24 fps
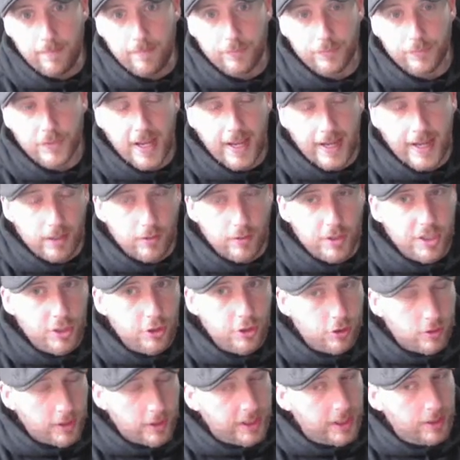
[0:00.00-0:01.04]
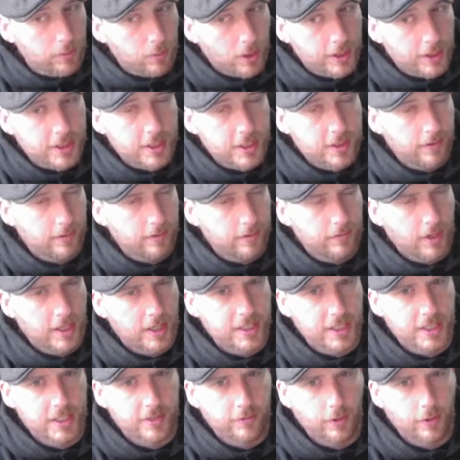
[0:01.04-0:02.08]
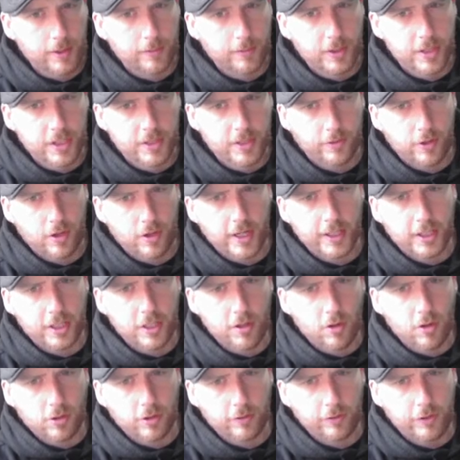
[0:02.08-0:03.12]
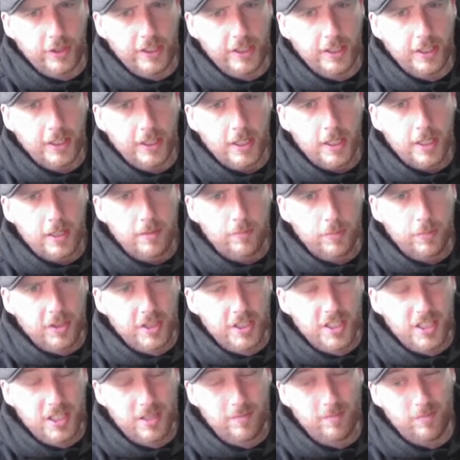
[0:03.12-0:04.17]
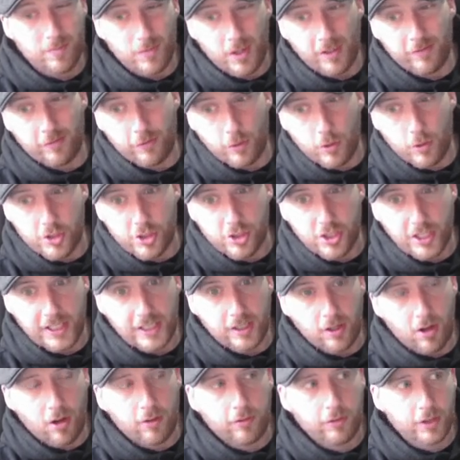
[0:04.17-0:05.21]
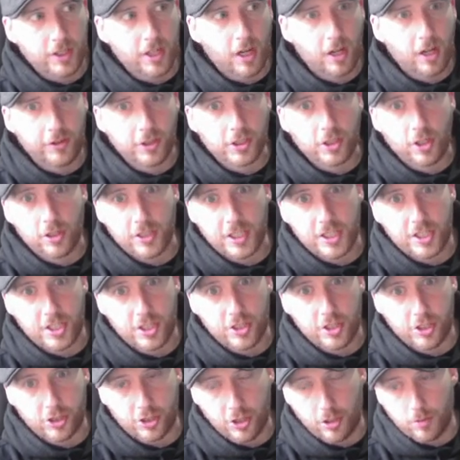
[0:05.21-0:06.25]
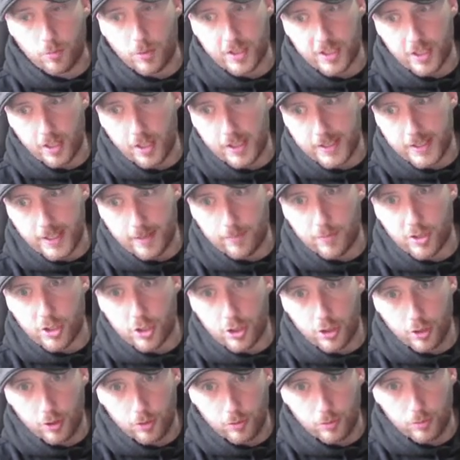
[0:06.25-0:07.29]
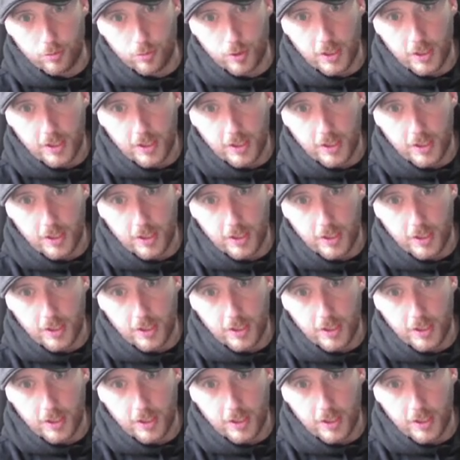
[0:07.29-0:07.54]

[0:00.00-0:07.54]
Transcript: Hera's a tricky one to identify because of her iconography, because unfortunately often other goddesses are shown with diadems too.